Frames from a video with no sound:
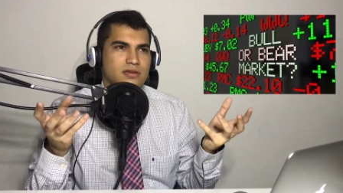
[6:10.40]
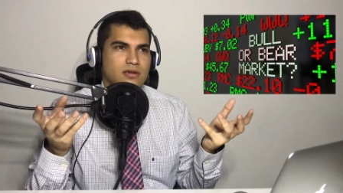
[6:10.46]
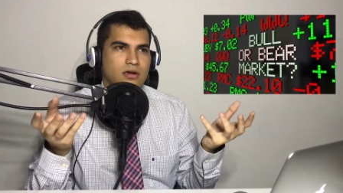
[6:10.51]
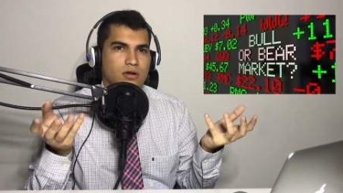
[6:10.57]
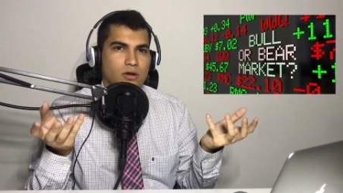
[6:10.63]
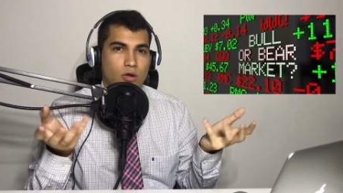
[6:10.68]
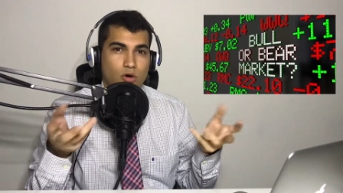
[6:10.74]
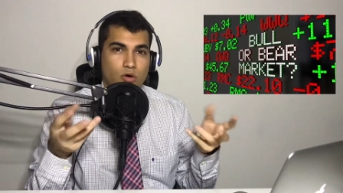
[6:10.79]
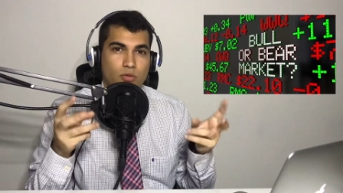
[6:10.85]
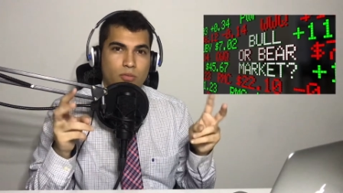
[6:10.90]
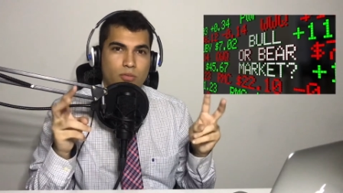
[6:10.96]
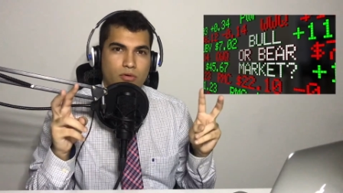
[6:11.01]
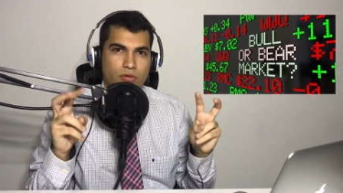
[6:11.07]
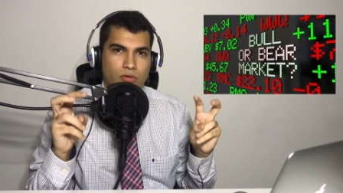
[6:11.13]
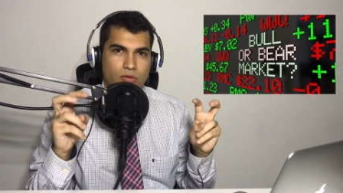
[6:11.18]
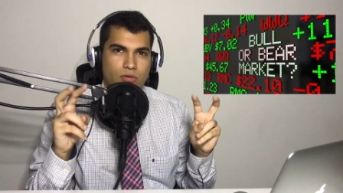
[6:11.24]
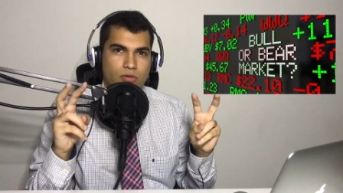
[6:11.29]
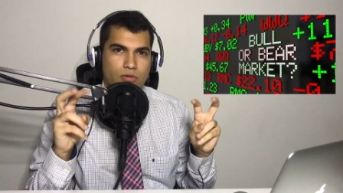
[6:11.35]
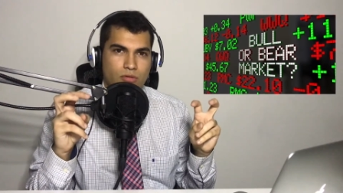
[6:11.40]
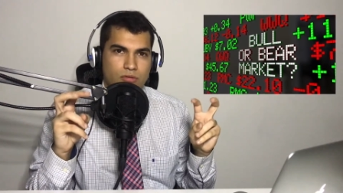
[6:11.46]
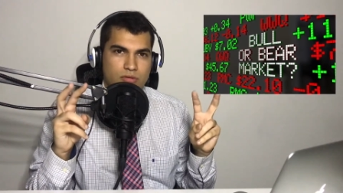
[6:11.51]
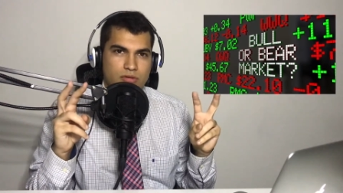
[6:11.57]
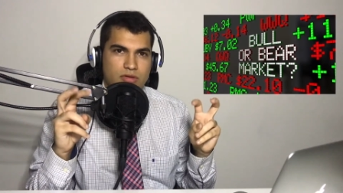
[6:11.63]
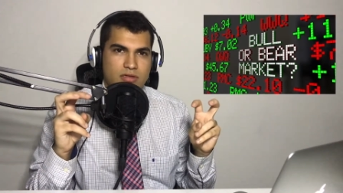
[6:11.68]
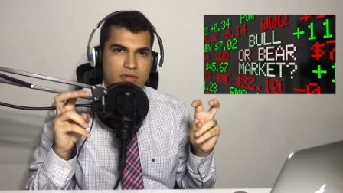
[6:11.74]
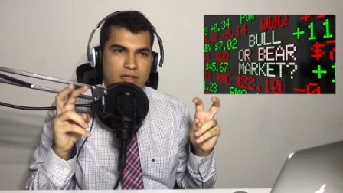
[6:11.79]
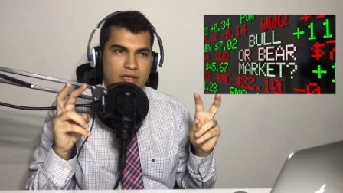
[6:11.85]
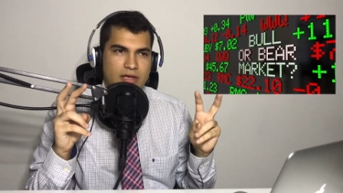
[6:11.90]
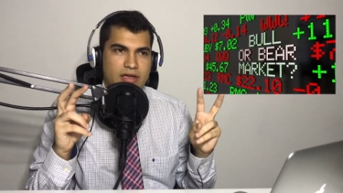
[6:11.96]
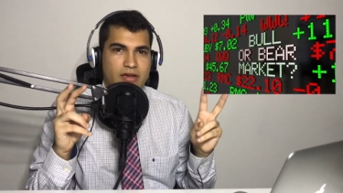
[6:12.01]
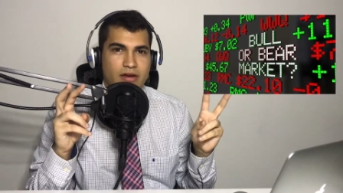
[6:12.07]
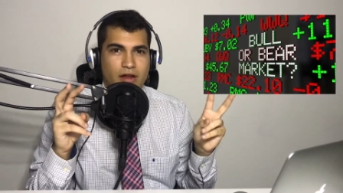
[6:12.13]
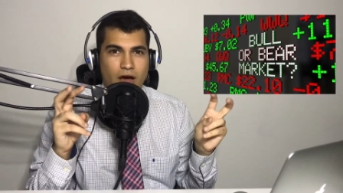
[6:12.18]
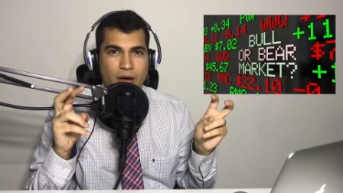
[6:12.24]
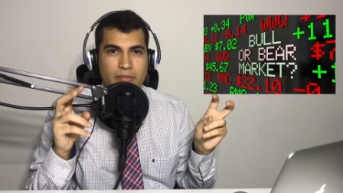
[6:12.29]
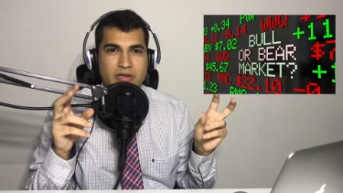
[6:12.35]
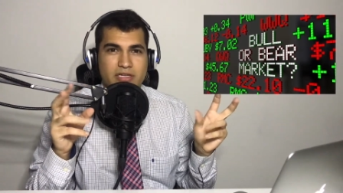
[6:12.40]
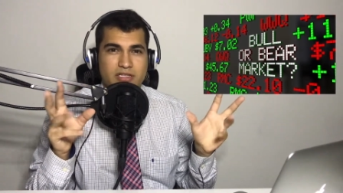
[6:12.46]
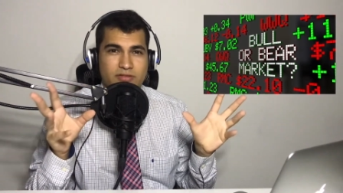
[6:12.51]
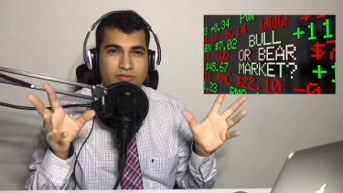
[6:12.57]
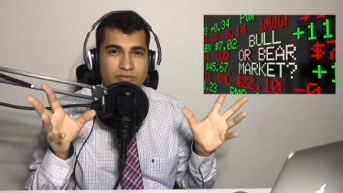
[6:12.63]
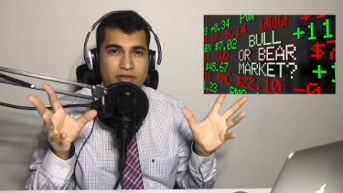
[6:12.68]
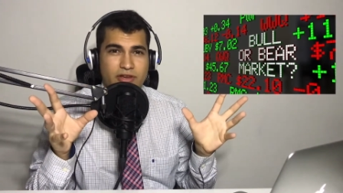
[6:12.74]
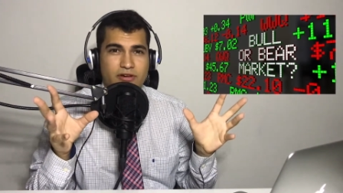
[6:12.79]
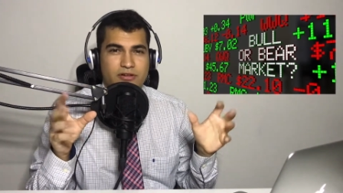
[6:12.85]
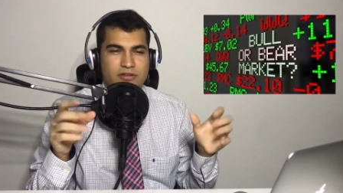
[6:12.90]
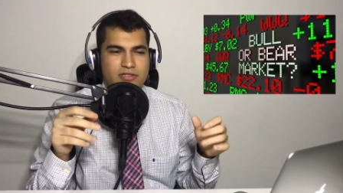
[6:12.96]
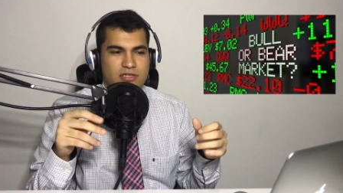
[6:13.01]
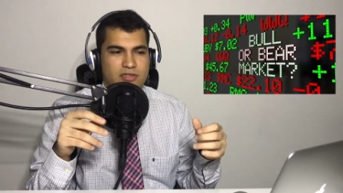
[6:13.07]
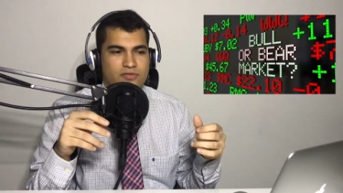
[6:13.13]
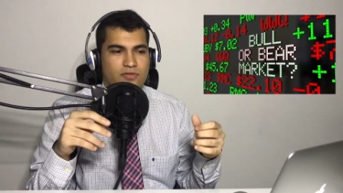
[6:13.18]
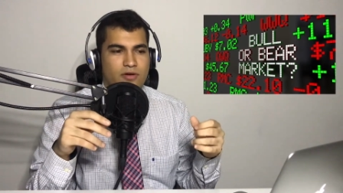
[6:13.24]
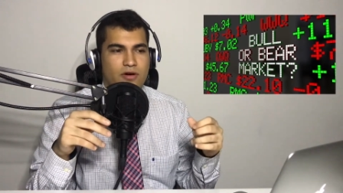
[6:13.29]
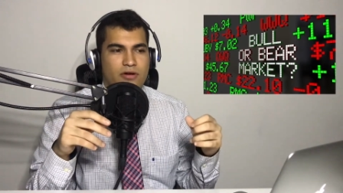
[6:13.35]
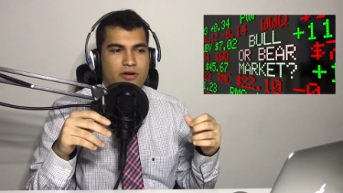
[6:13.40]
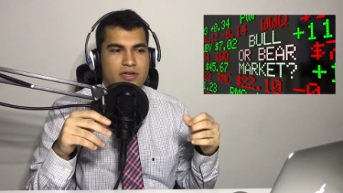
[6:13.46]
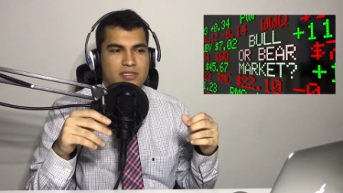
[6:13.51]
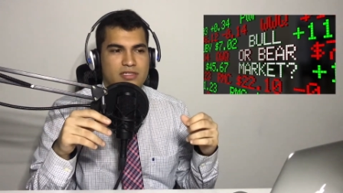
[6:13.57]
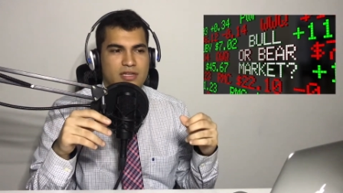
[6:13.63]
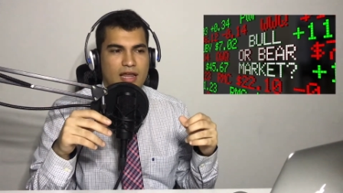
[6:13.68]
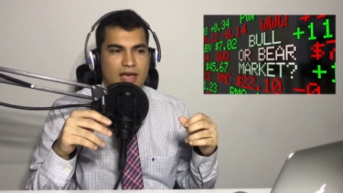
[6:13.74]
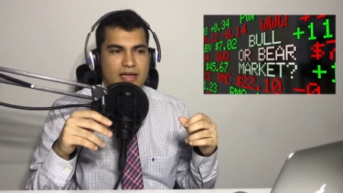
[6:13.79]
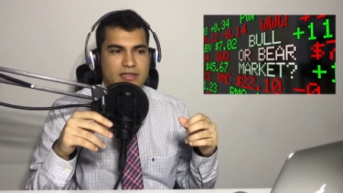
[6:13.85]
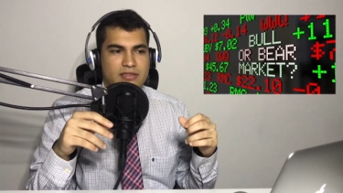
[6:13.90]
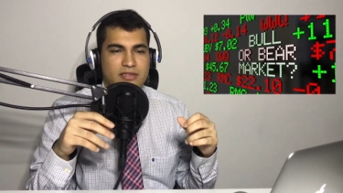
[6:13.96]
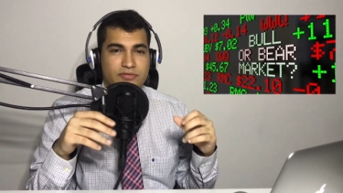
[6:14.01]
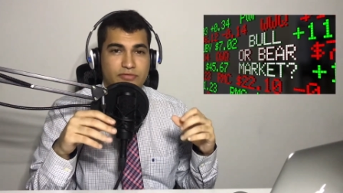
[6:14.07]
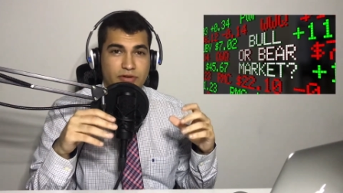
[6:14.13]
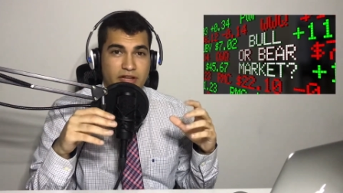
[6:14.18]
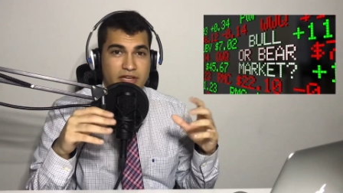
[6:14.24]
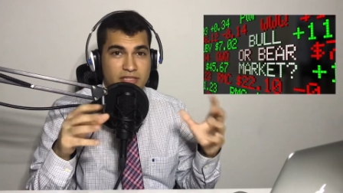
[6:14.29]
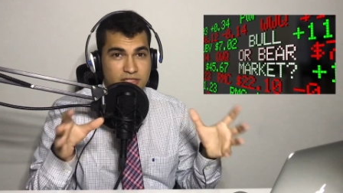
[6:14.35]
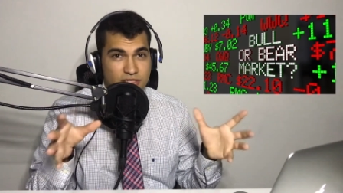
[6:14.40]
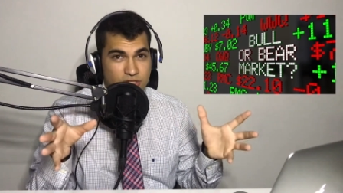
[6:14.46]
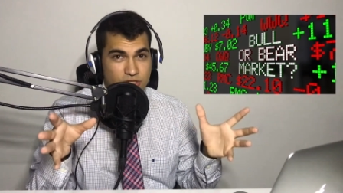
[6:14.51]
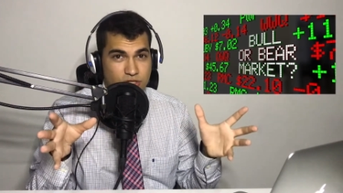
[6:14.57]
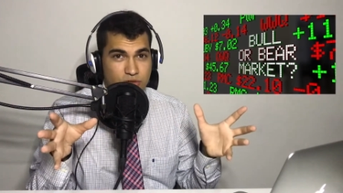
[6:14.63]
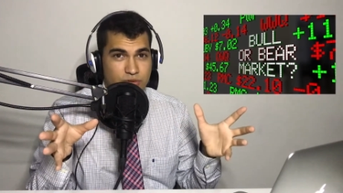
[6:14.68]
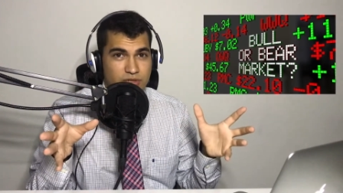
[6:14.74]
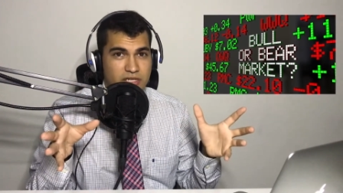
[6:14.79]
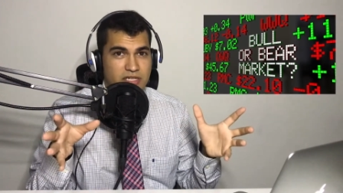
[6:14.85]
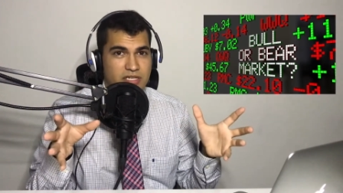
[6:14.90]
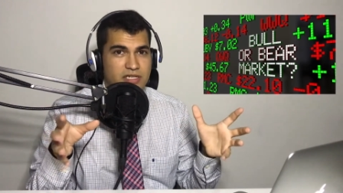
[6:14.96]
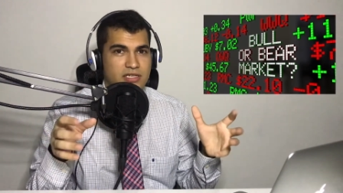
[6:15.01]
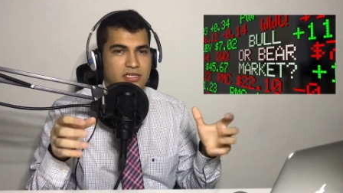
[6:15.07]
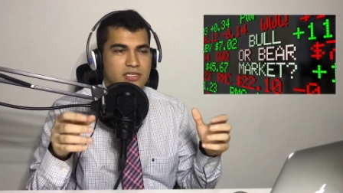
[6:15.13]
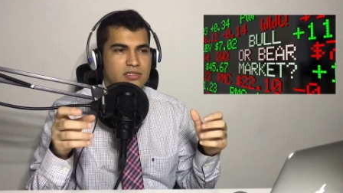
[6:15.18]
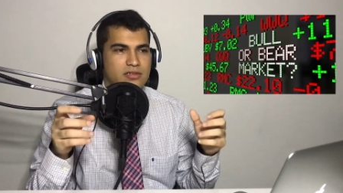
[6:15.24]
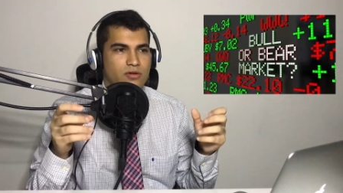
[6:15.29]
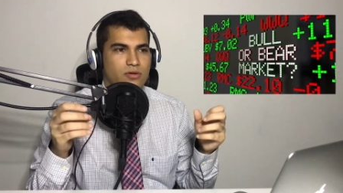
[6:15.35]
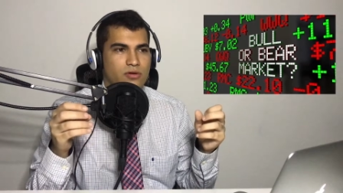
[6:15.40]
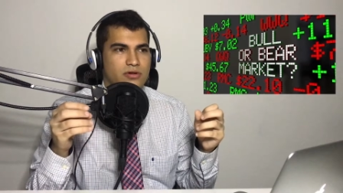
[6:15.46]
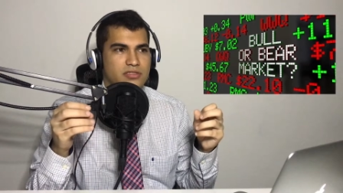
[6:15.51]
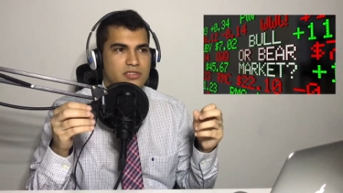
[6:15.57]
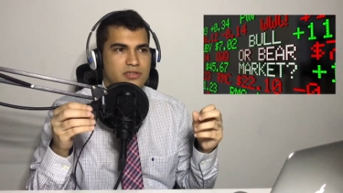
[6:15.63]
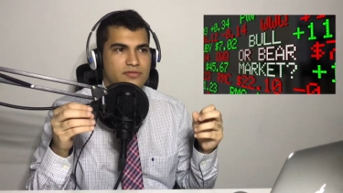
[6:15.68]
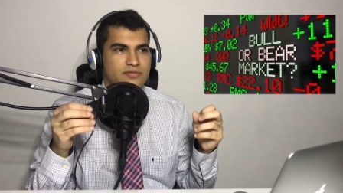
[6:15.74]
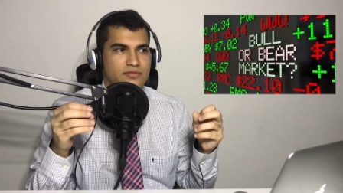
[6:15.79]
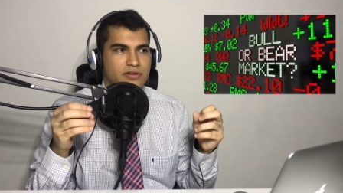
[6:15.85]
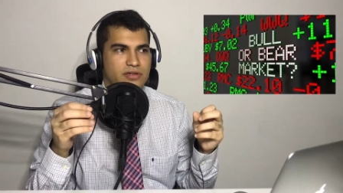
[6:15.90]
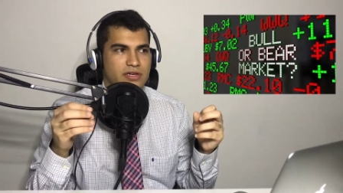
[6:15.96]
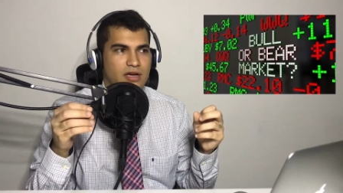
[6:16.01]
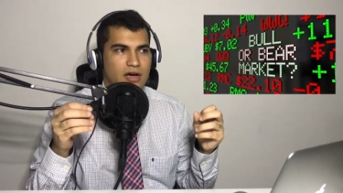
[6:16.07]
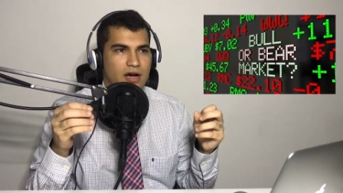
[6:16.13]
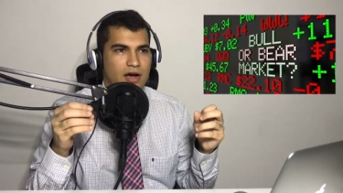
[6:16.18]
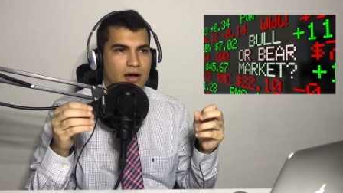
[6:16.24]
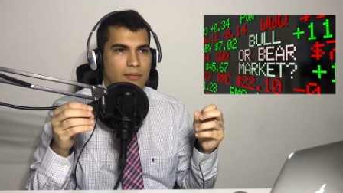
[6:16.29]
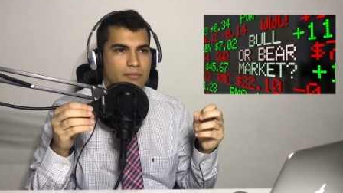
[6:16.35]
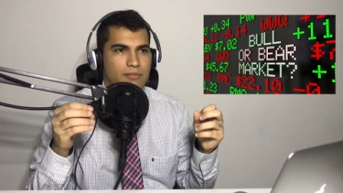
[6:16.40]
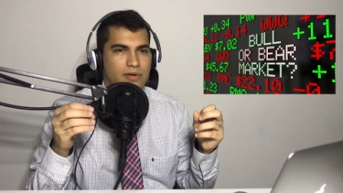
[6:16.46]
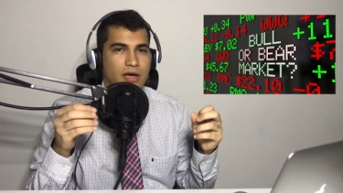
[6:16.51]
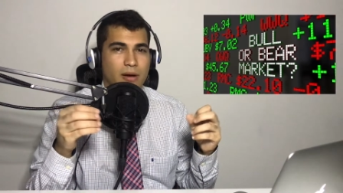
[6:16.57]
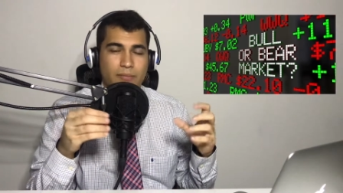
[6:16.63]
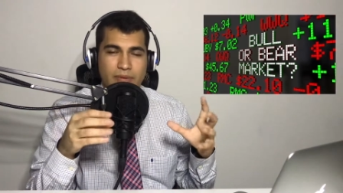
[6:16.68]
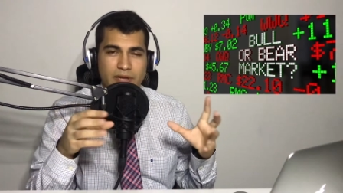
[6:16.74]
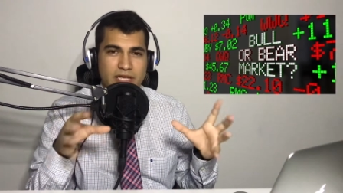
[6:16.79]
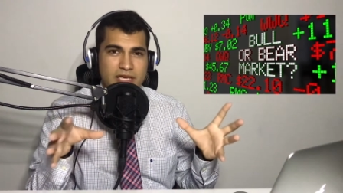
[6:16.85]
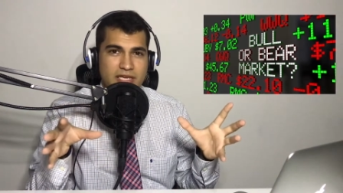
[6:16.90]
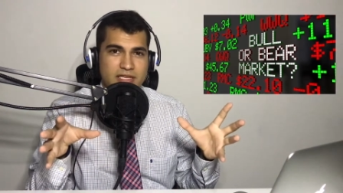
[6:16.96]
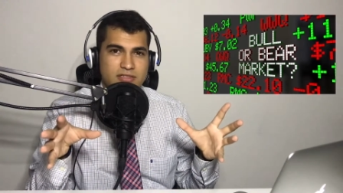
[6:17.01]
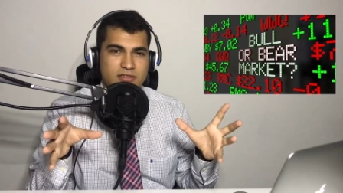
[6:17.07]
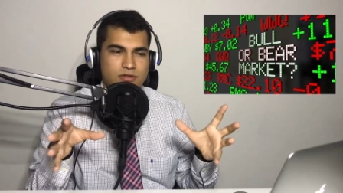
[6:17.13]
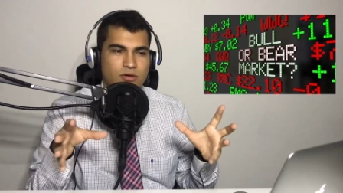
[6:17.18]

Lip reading: global economic spheres, as far as like different industries or different companies.